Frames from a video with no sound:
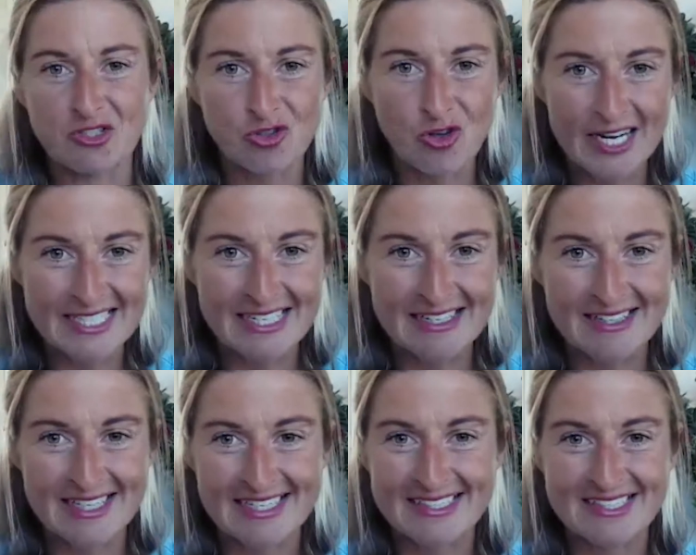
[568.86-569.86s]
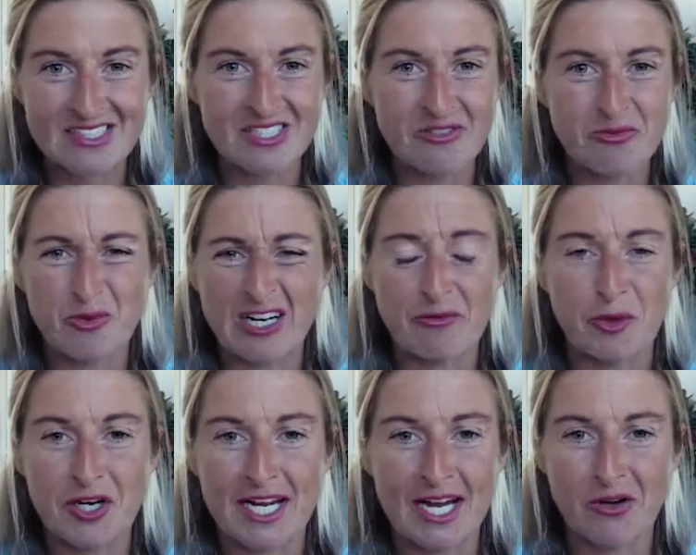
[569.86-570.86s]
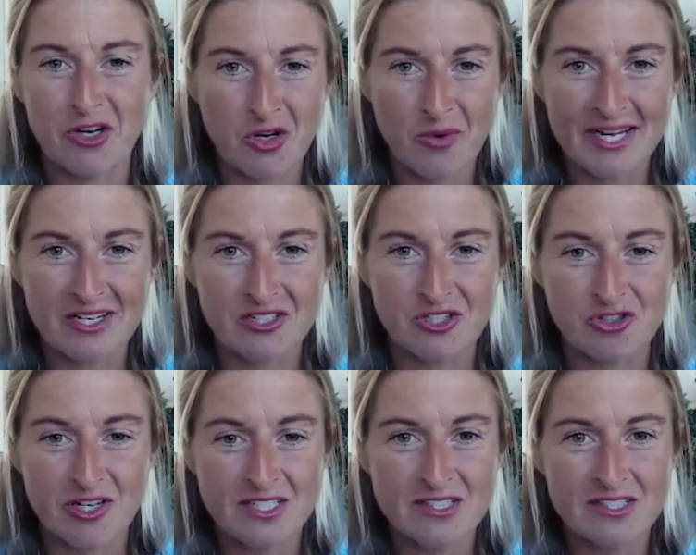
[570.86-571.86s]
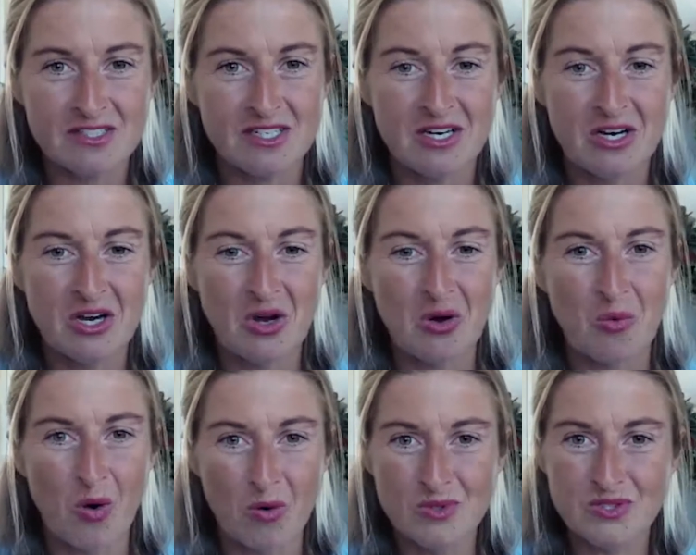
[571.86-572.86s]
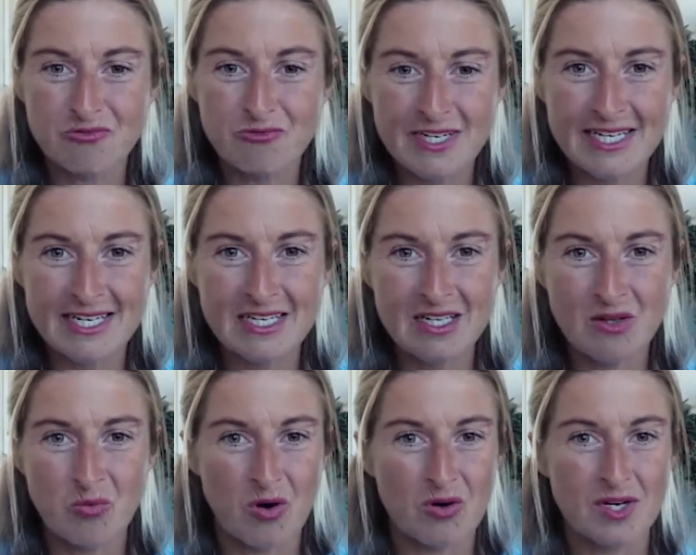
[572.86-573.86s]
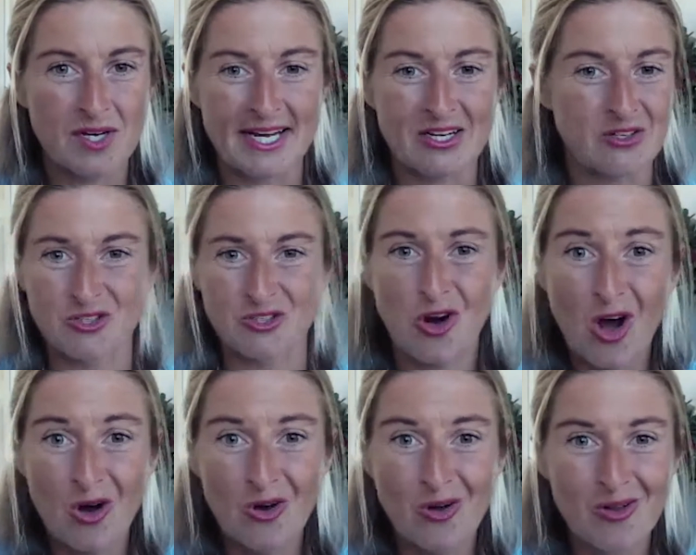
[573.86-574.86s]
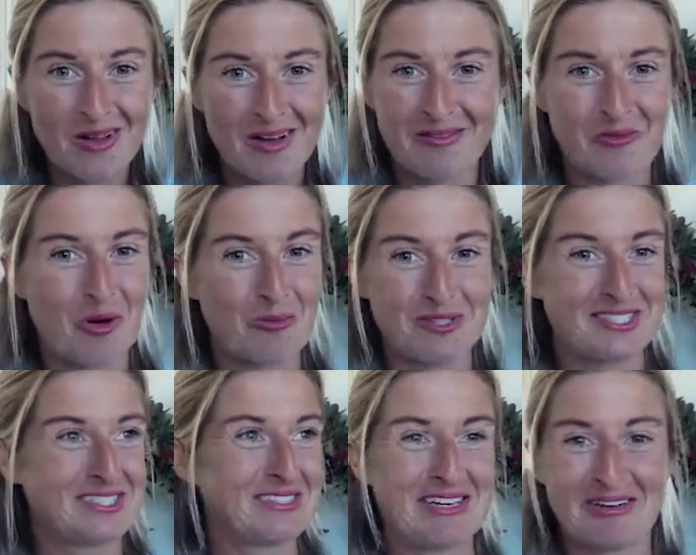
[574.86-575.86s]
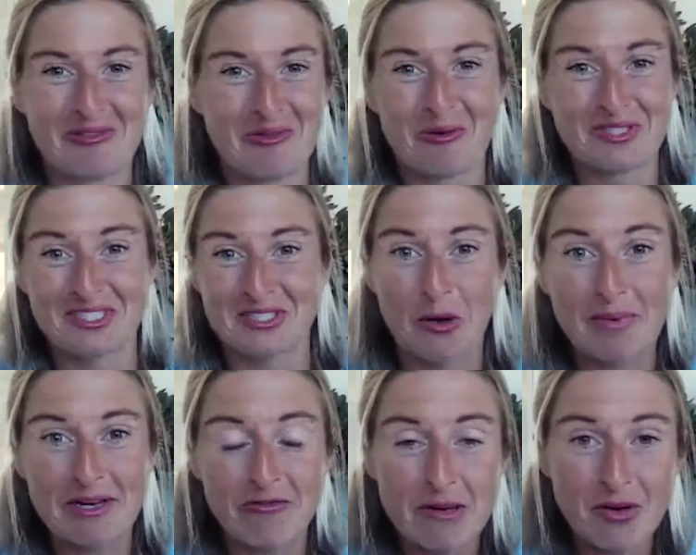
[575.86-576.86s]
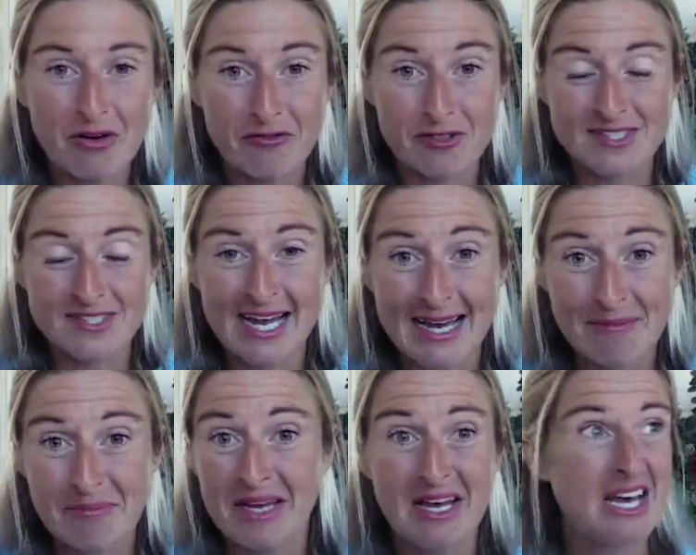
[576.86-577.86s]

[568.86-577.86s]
trading things, couldn't really work out who I could trust, what was real, what could I control, what was just a complete rip-off or a scam.